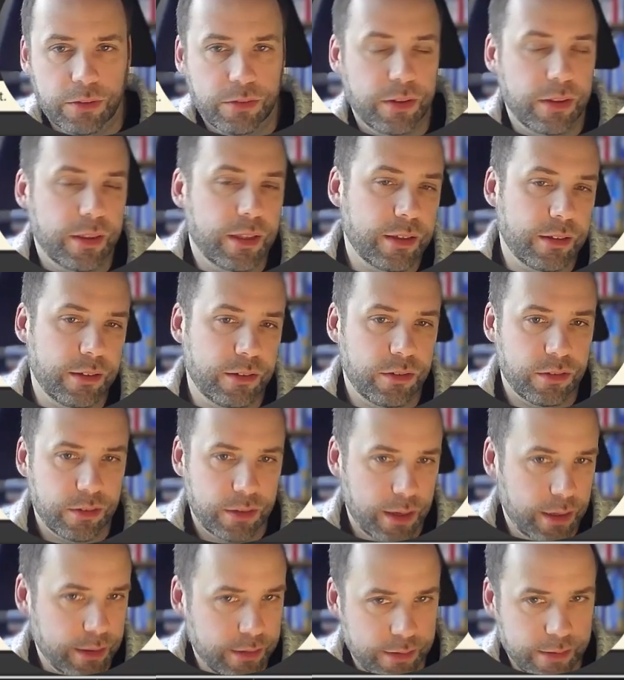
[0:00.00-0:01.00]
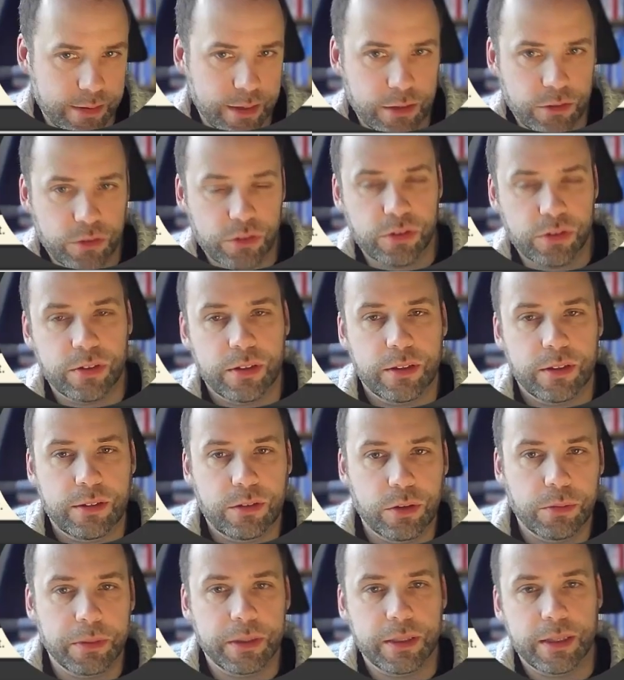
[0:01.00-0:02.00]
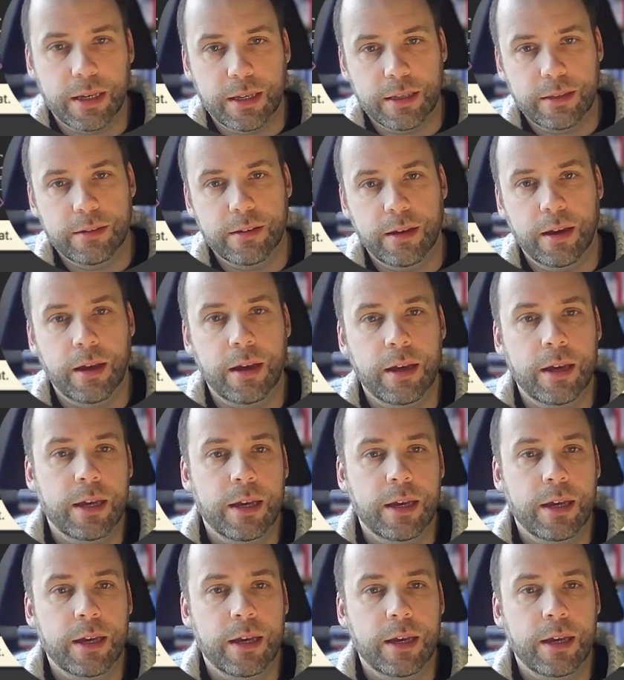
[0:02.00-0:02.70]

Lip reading: So this is, as I say, just dummy data.